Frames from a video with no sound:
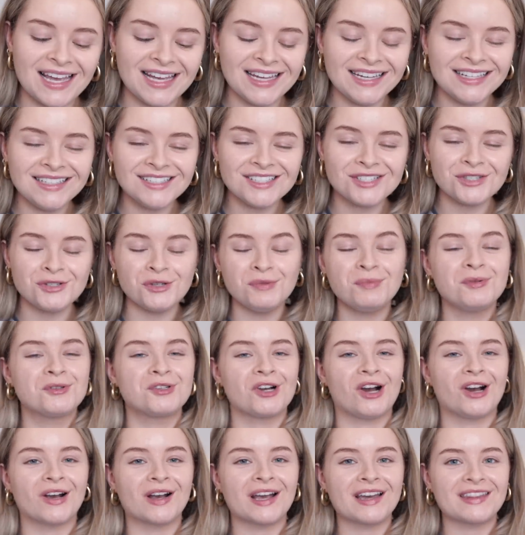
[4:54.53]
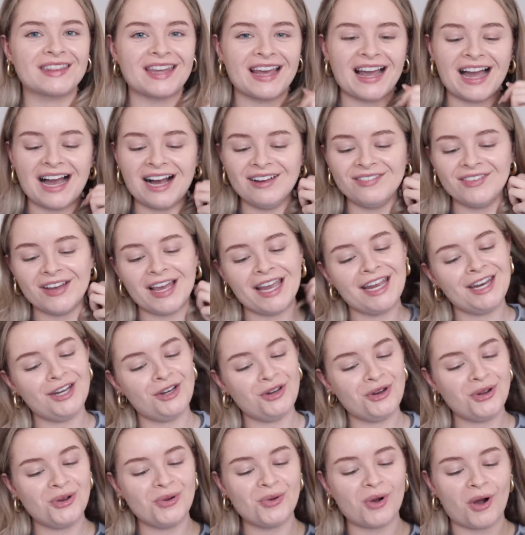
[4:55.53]
In Superdrug, they have a
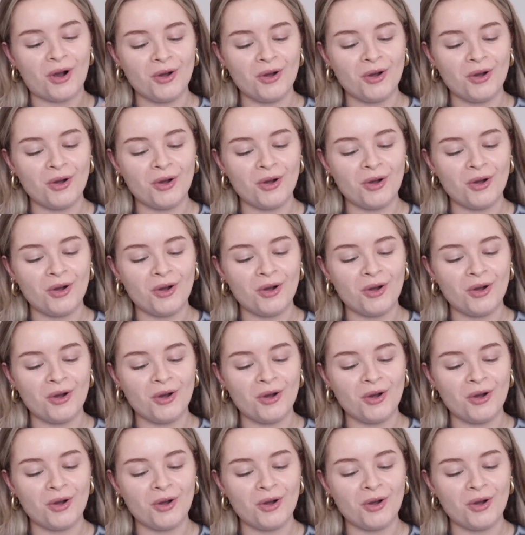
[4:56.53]
new